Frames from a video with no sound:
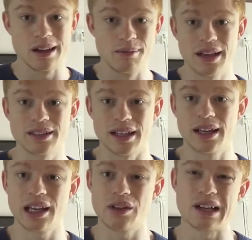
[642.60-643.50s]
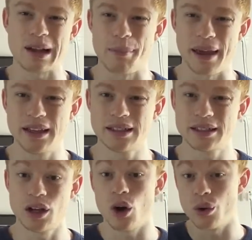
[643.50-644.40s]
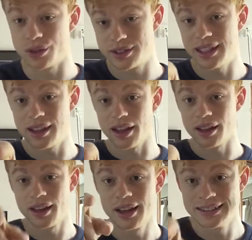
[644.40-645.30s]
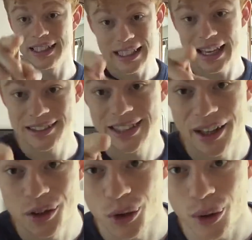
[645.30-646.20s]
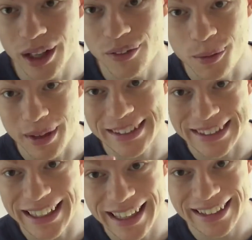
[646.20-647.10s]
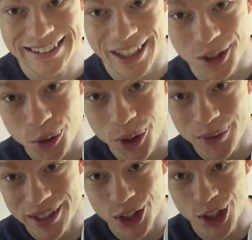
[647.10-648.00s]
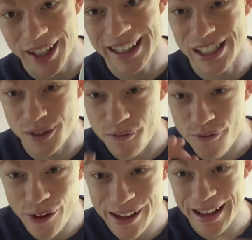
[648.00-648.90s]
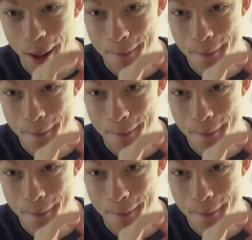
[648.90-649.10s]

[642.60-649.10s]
You mix it in, it gives like a paste. Oh, tikka, tikka and tandoori. If you mix tikka and tandoori with this shit, it's fucking